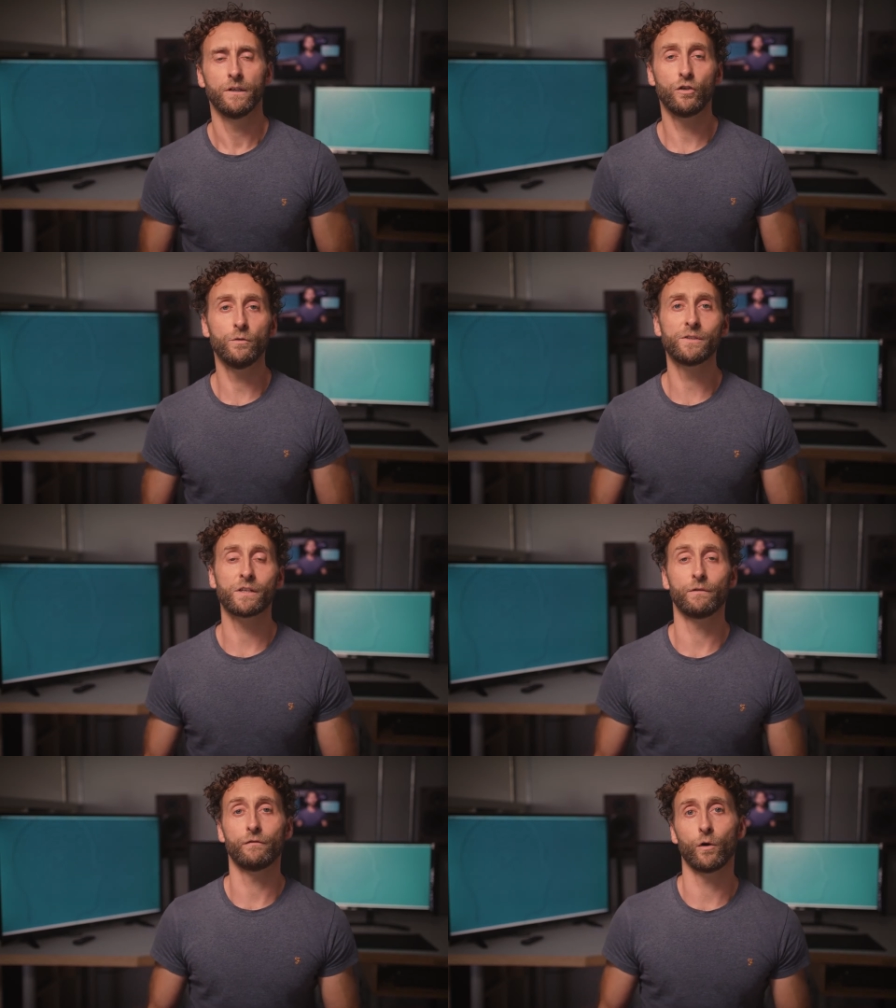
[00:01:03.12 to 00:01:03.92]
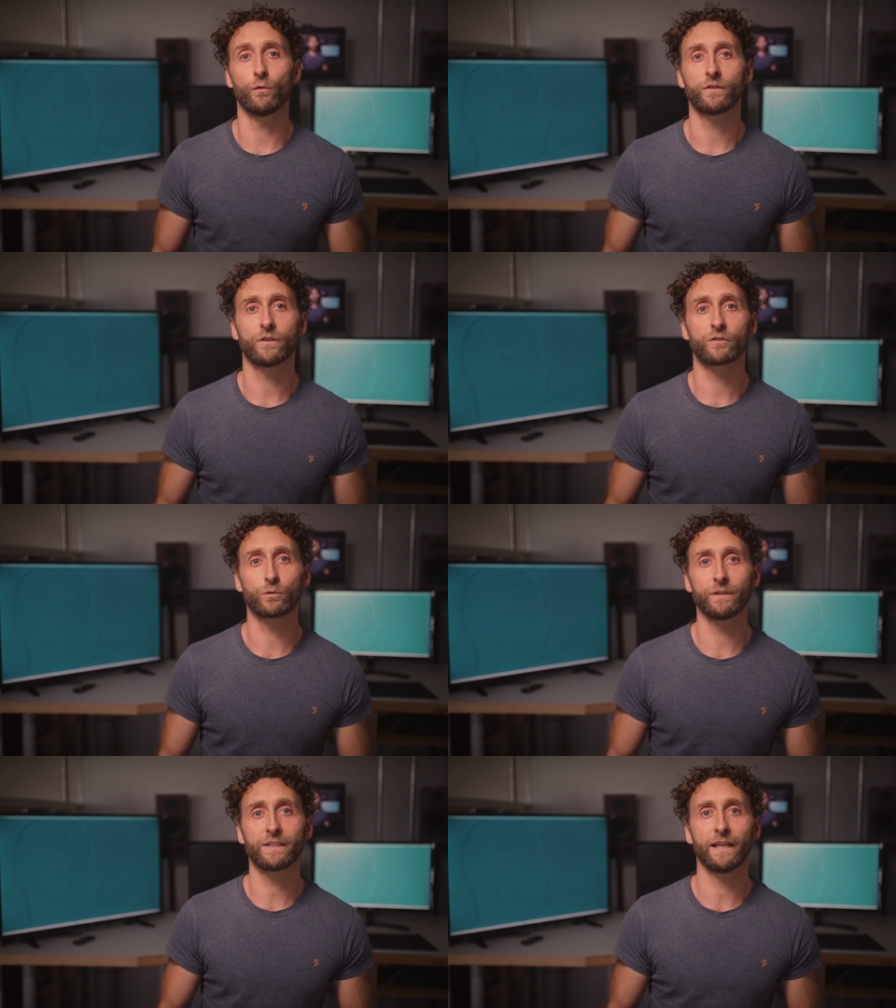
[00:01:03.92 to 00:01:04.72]
Humans have evolved
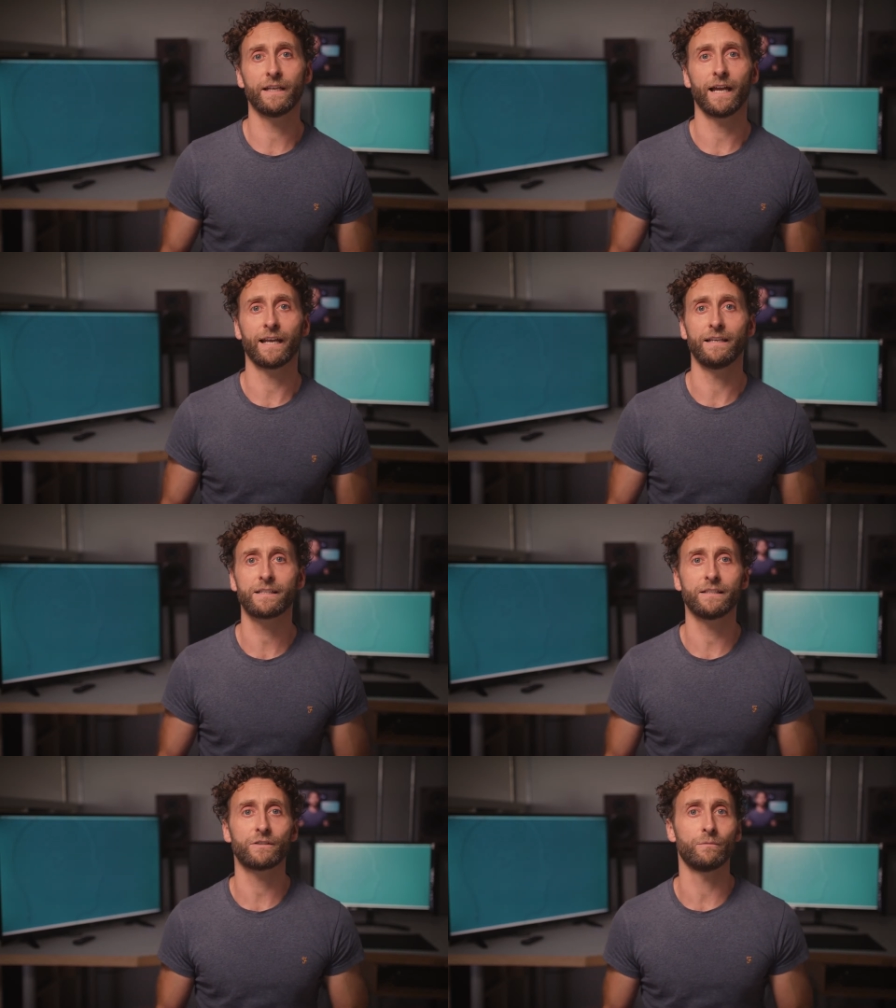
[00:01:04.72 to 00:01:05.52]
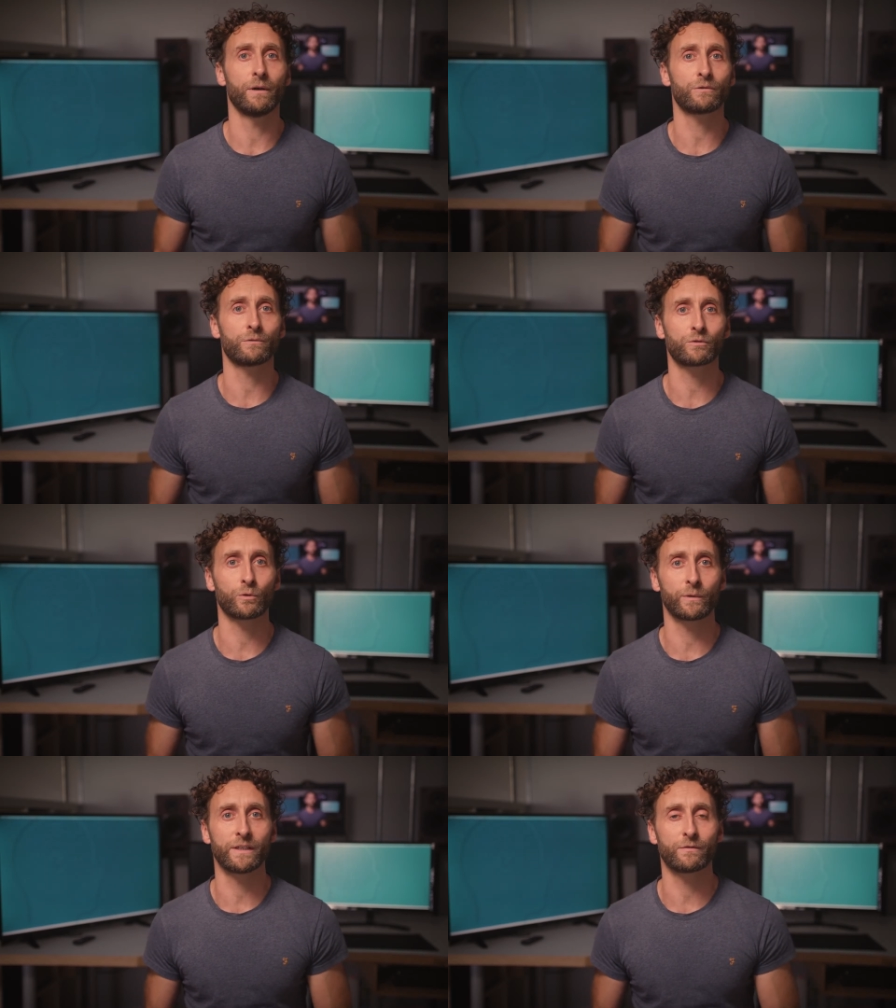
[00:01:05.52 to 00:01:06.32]
storytelling and listening to emotional
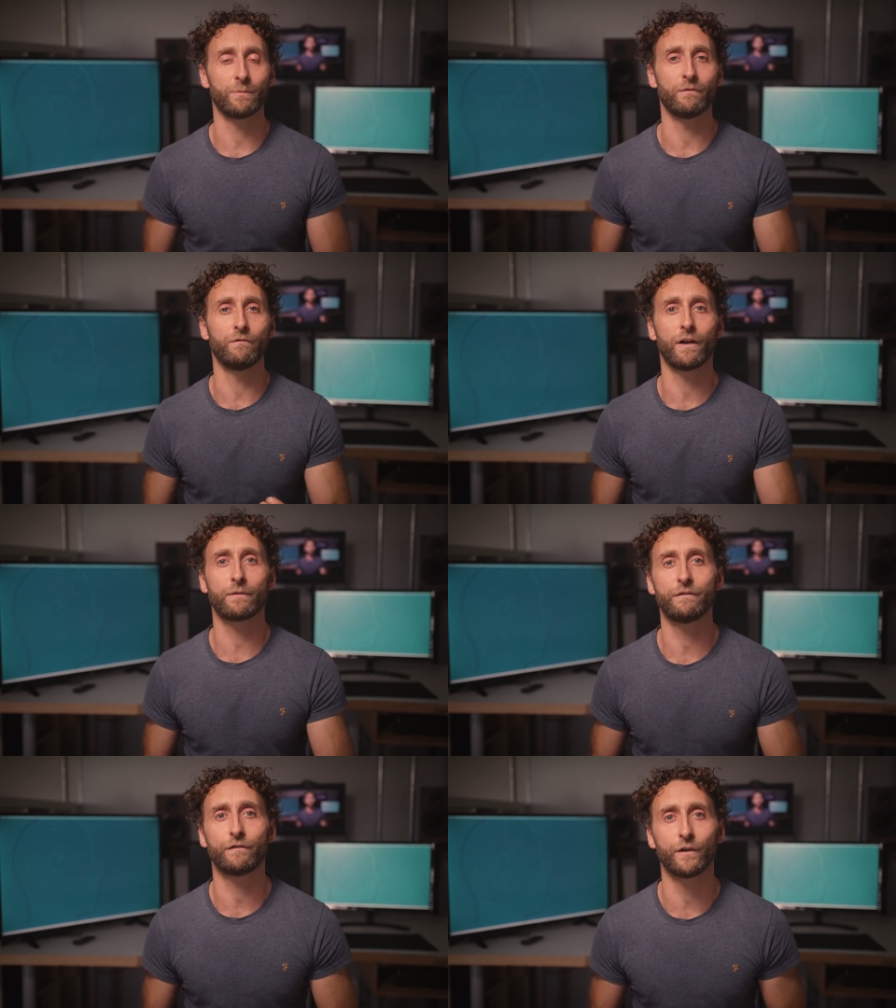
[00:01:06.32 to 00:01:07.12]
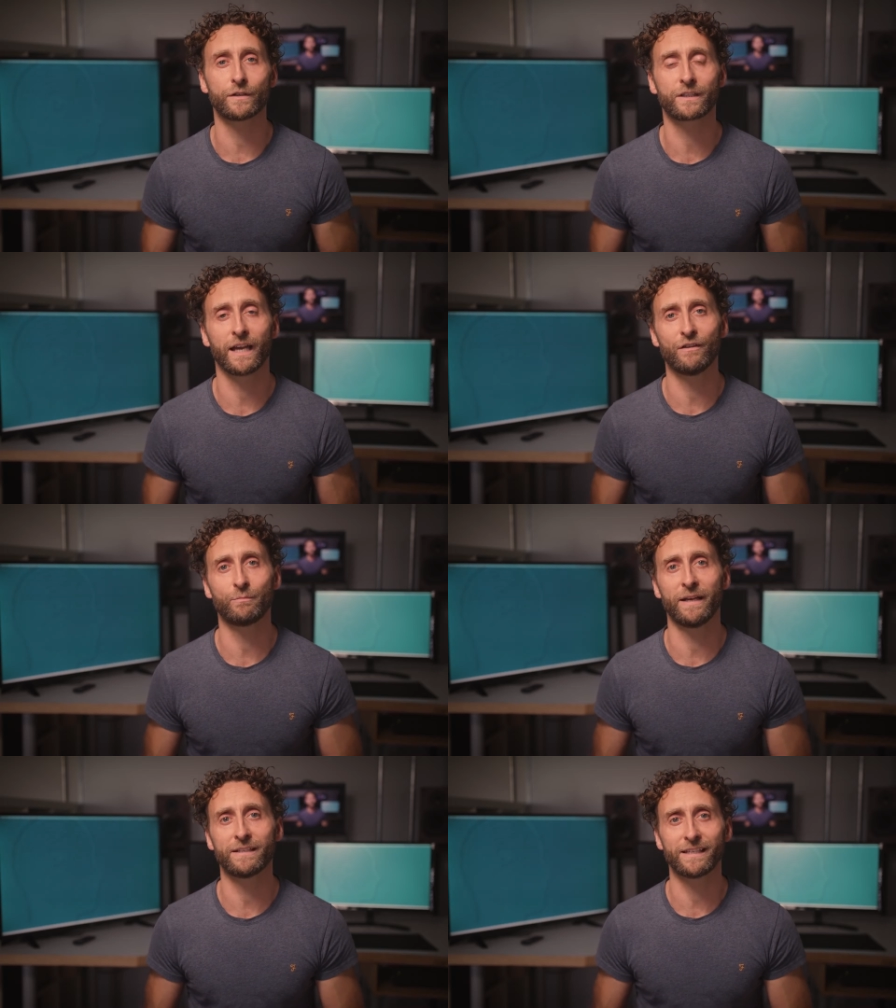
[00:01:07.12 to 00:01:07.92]
stories from the very first
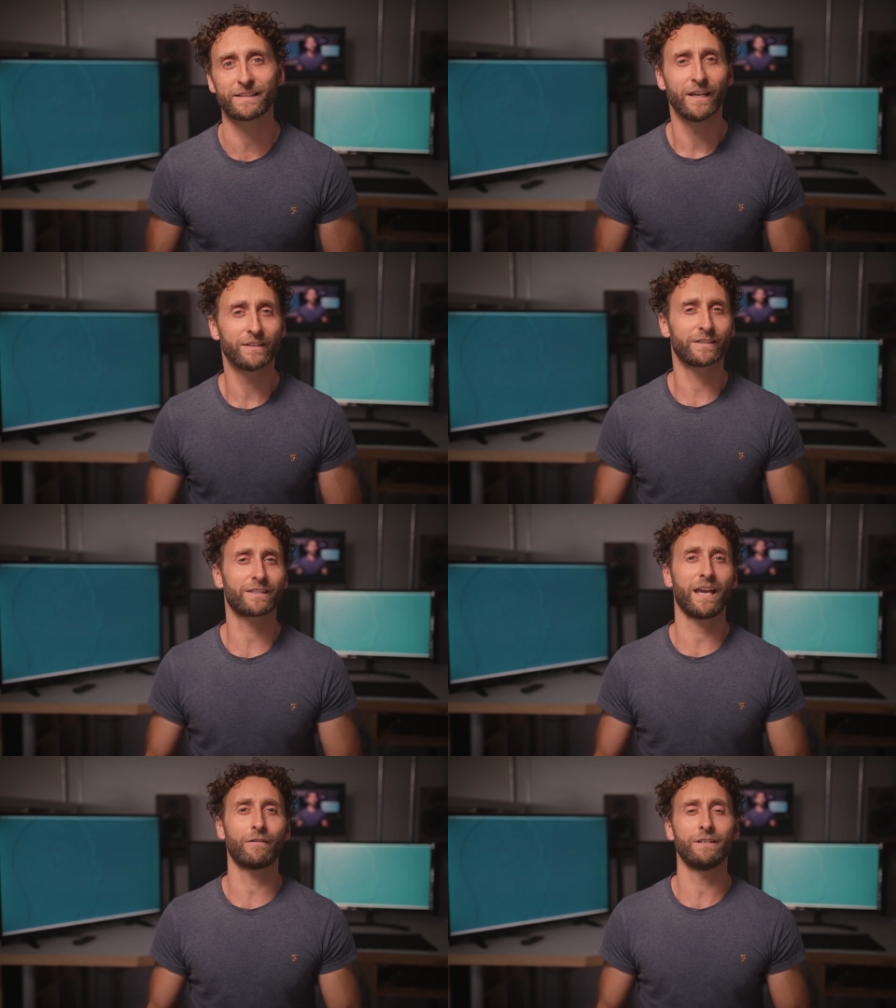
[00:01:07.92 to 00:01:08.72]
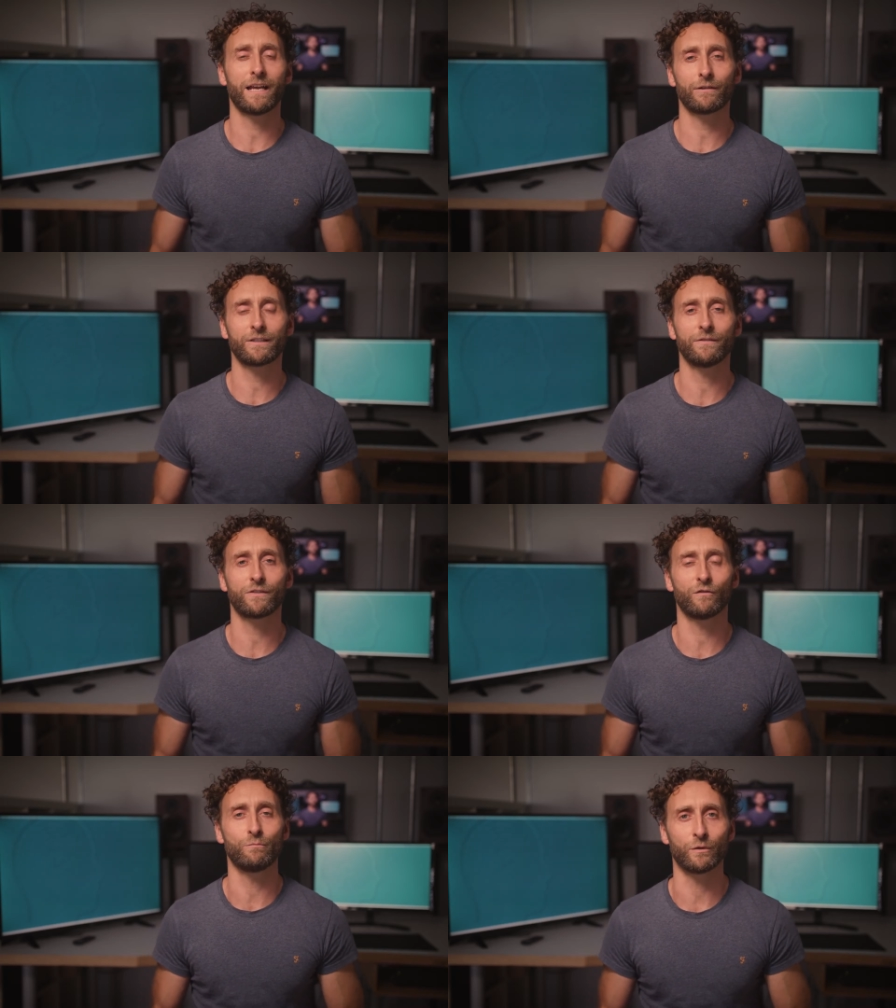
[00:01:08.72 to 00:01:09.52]
cave paintings to scary
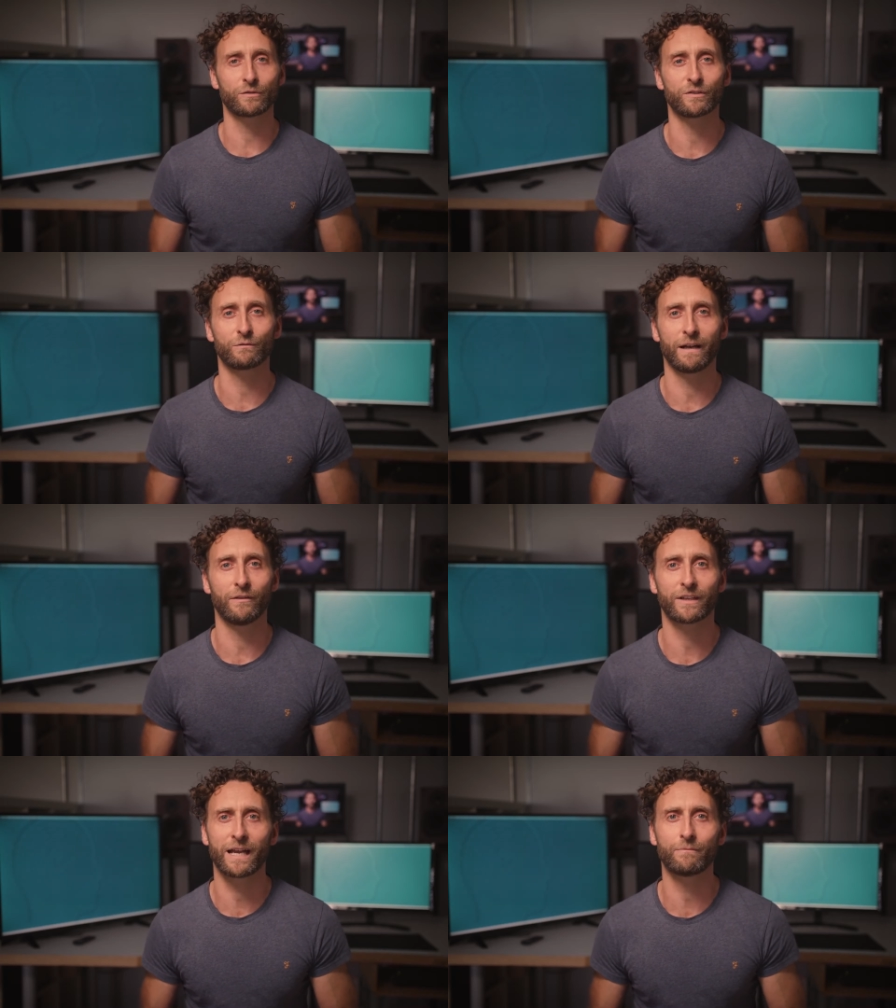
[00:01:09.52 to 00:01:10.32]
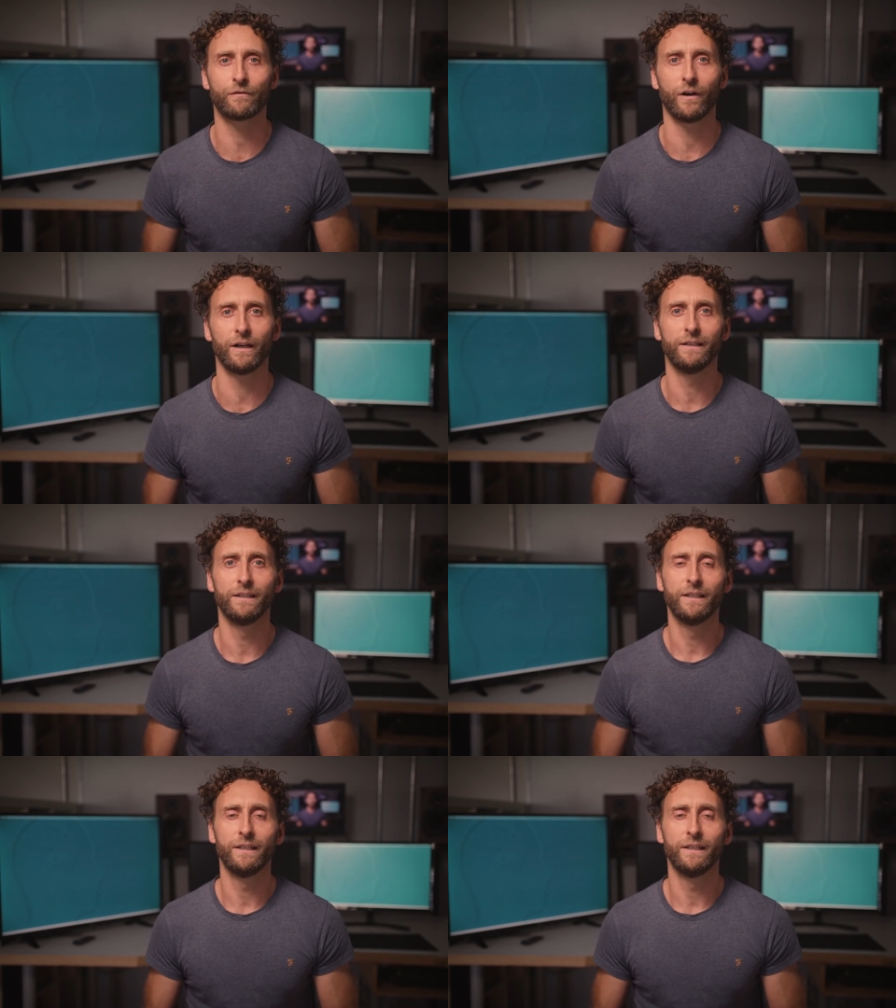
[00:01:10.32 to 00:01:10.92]
narratives of monsters around the campfire.